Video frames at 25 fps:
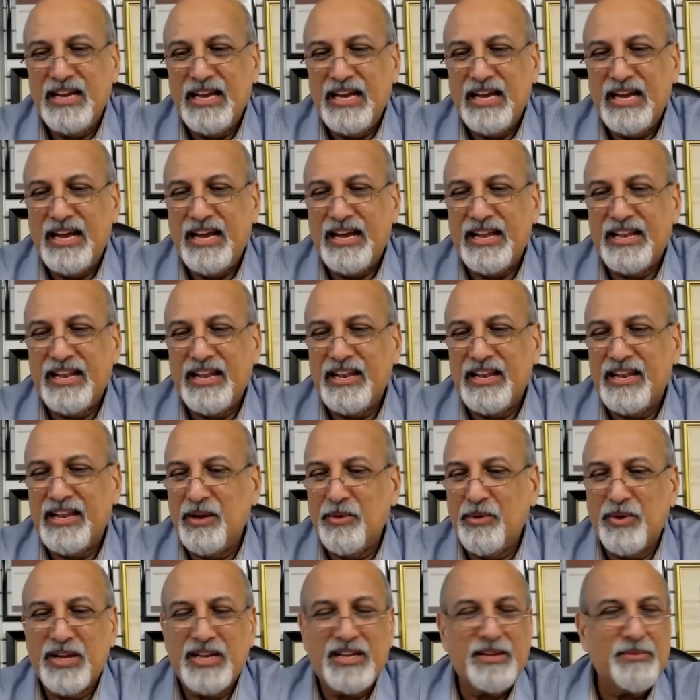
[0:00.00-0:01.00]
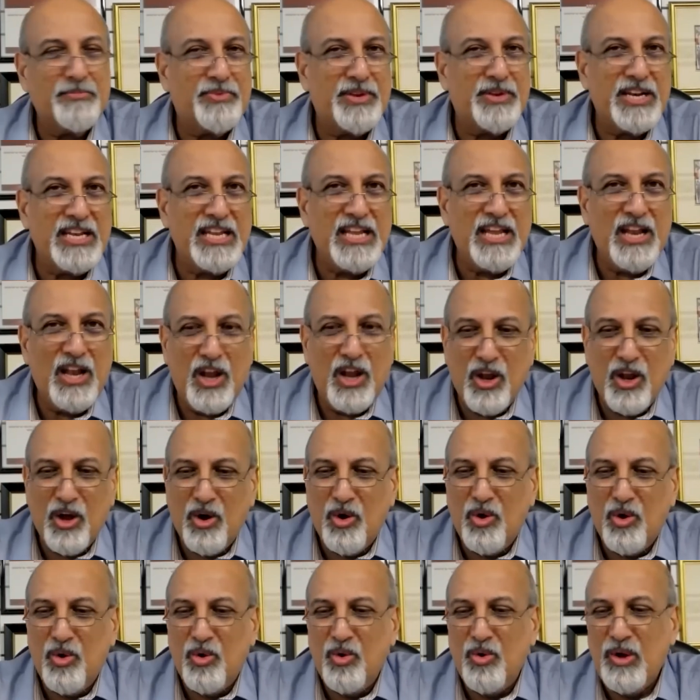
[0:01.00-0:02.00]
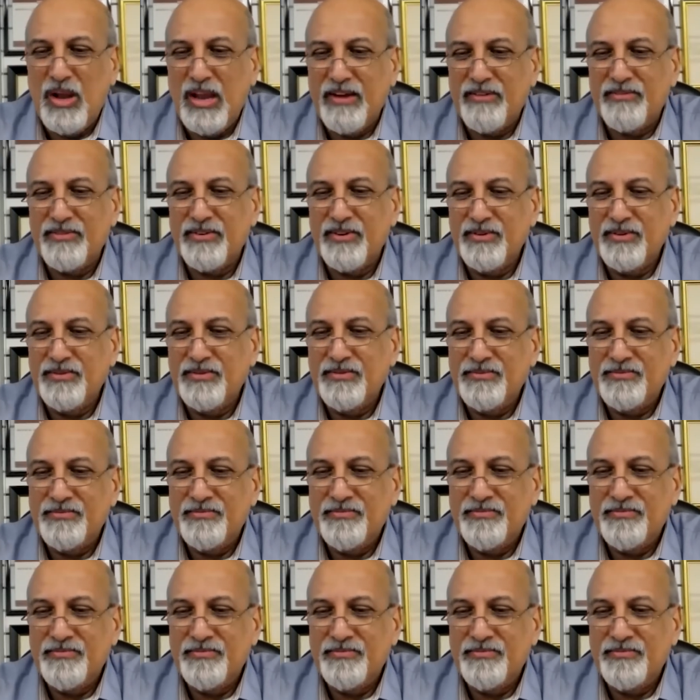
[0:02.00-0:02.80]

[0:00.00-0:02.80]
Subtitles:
And then they were at a pretty low level.